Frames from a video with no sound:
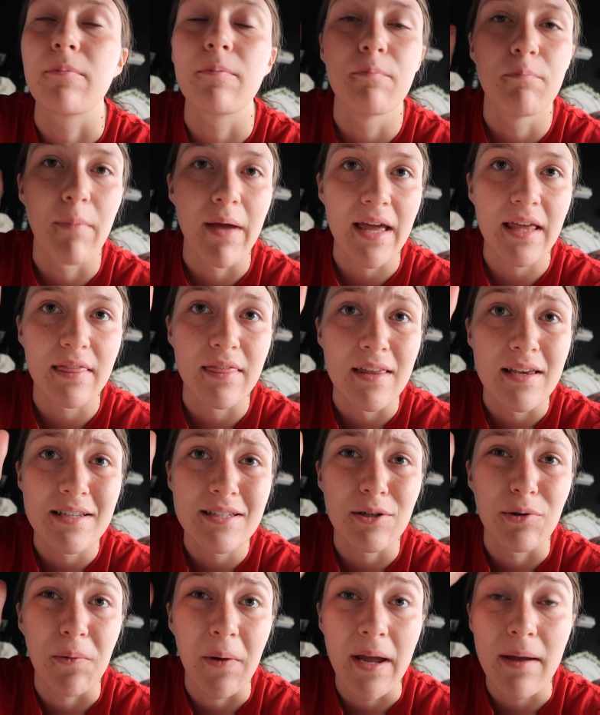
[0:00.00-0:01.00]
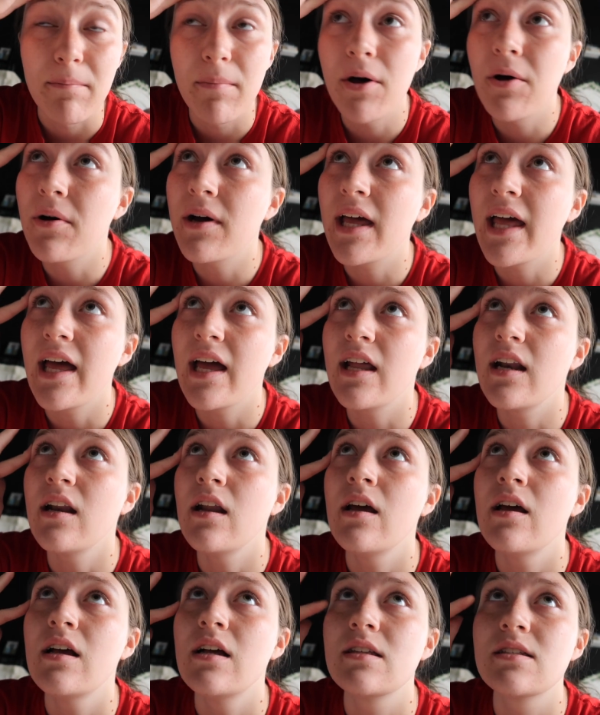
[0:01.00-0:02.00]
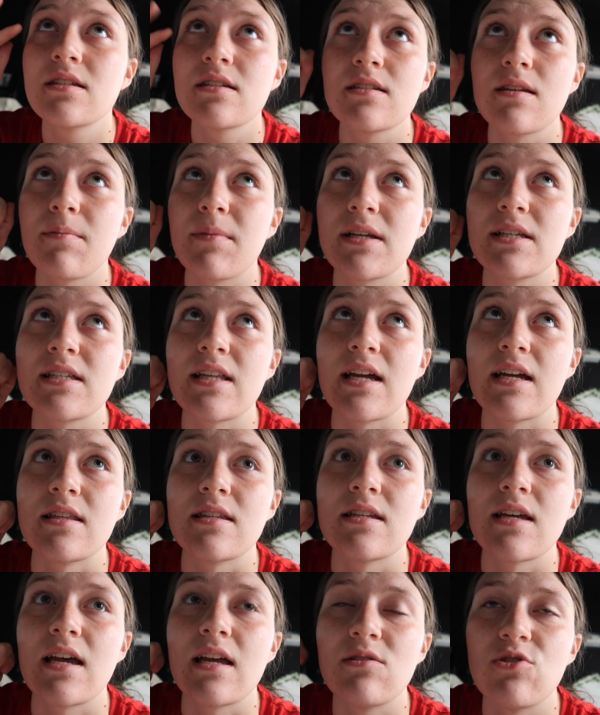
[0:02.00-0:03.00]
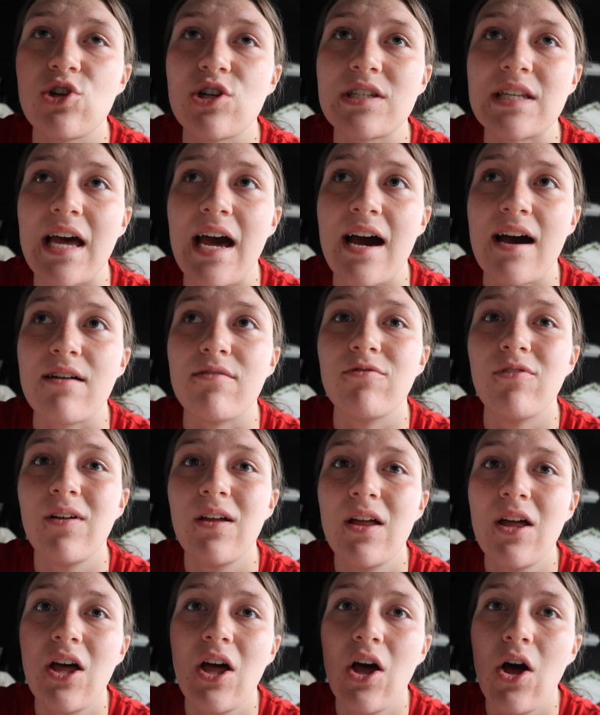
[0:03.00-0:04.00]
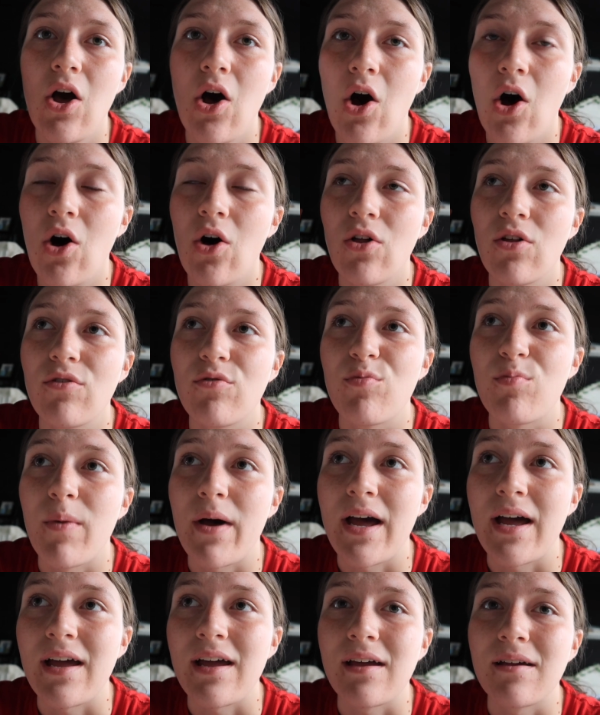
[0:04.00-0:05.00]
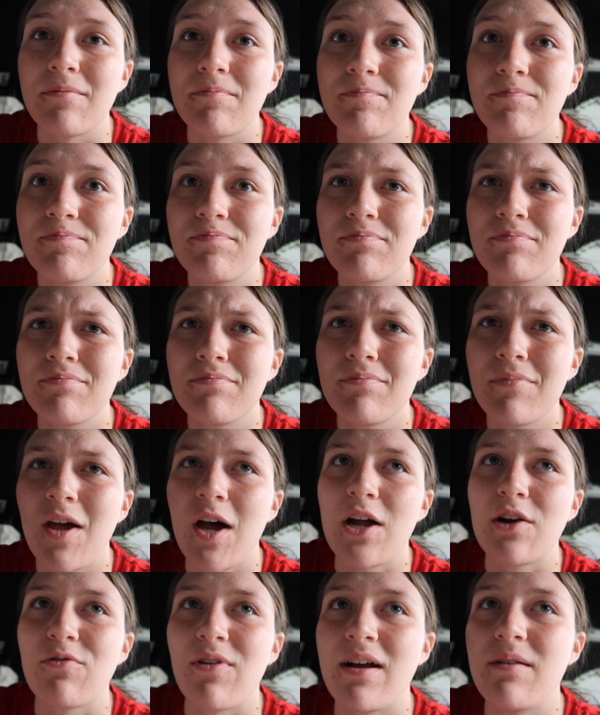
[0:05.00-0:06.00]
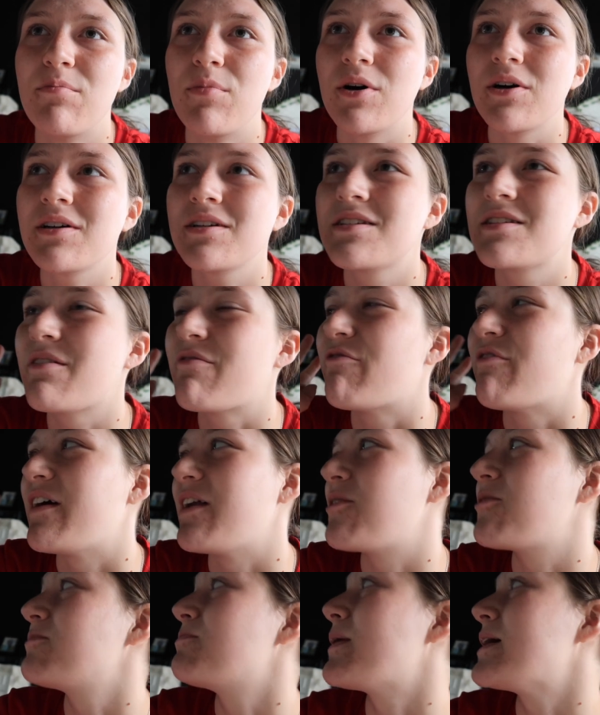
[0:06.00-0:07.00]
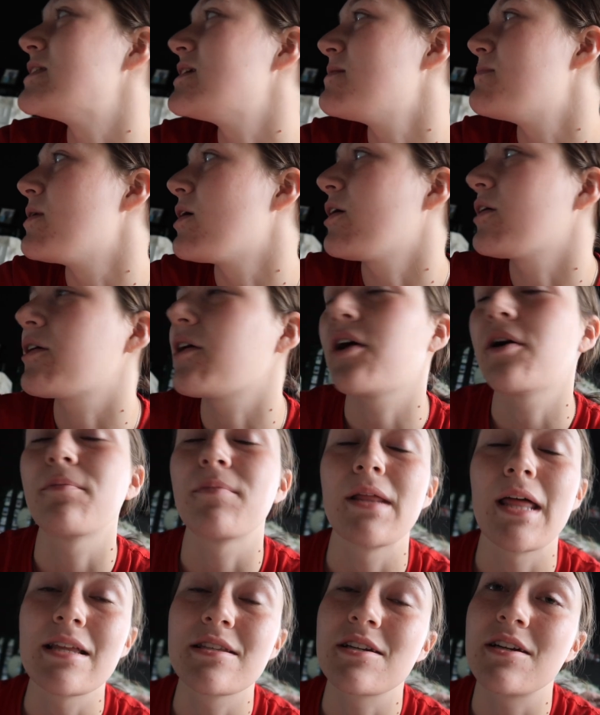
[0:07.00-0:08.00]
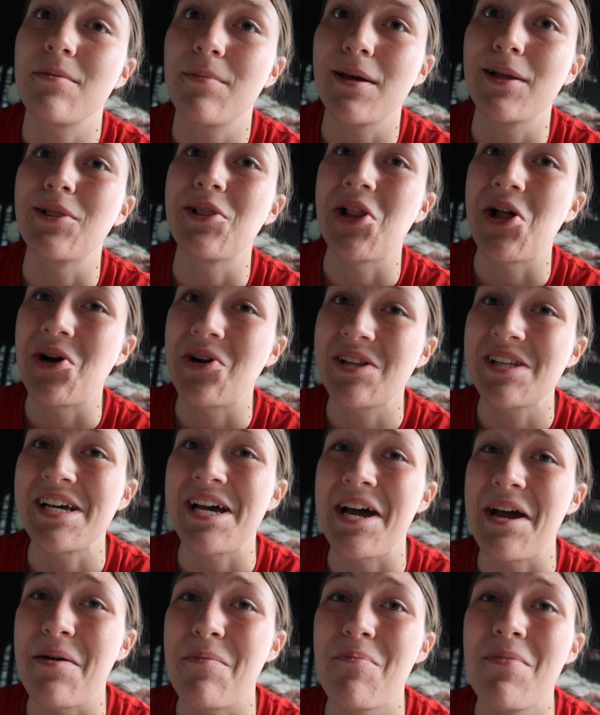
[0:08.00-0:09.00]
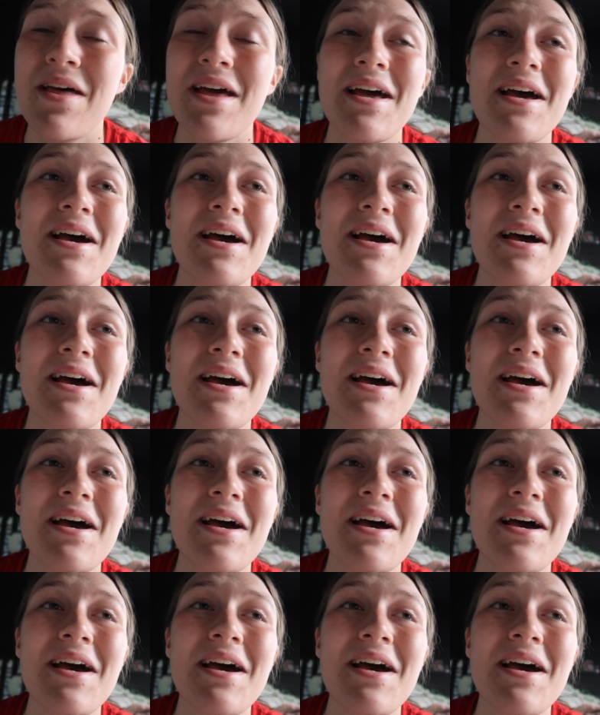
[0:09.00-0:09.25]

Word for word: make this a rainbow again to some extent and just have all of my unread books fit on my TBR cart, but that's gonna be a long time.